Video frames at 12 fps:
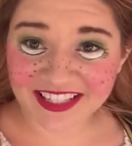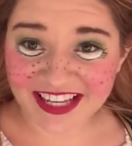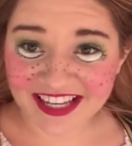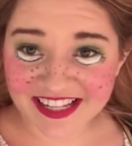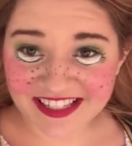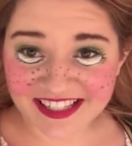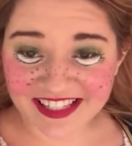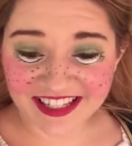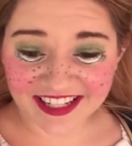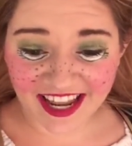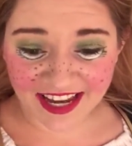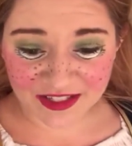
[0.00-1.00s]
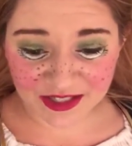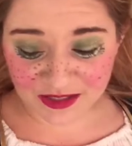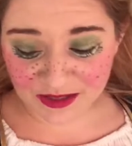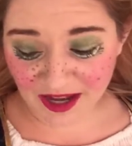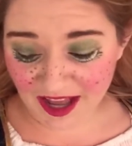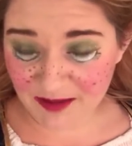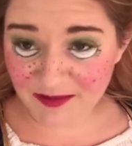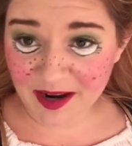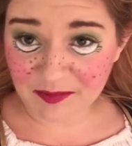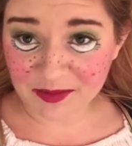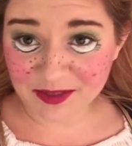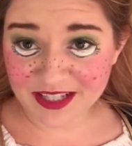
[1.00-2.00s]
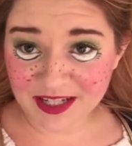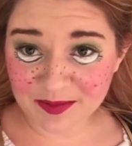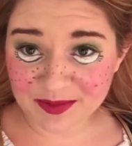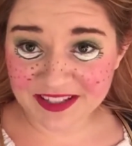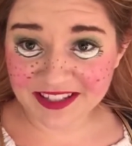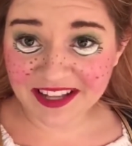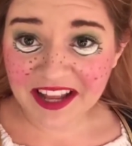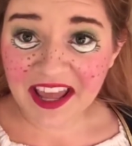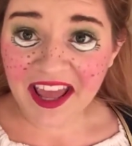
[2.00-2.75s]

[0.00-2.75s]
Because in Act 2, I'm an Emerald City person.